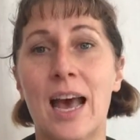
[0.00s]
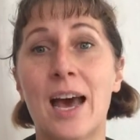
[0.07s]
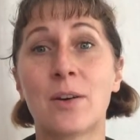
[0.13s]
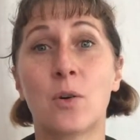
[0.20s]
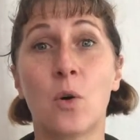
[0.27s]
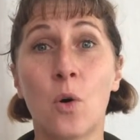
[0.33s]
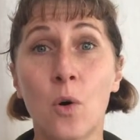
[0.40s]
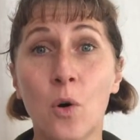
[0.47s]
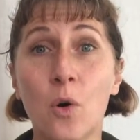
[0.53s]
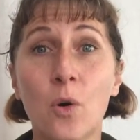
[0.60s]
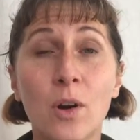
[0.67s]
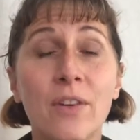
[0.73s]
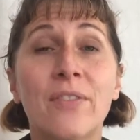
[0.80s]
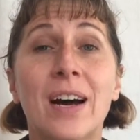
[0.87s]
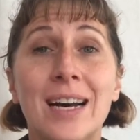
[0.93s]
And
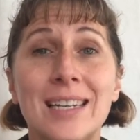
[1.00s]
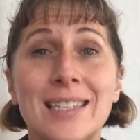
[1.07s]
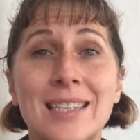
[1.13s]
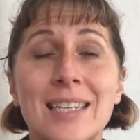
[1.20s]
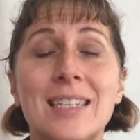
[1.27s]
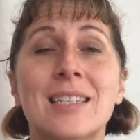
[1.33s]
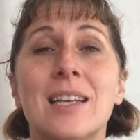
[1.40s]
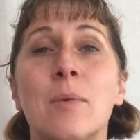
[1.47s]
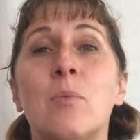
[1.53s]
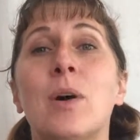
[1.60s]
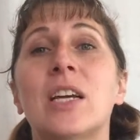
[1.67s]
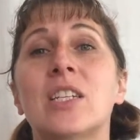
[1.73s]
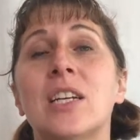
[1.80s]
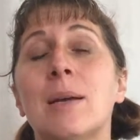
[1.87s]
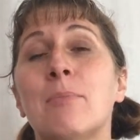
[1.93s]
all of us, in some
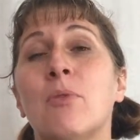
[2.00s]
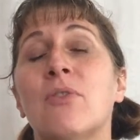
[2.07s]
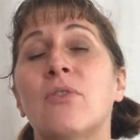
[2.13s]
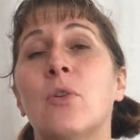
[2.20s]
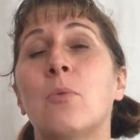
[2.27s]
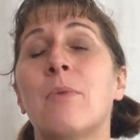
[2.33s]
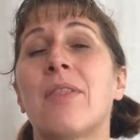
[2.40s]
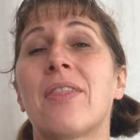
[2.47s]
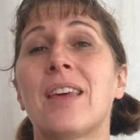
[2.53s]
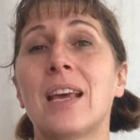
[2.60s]
way, shape, or form,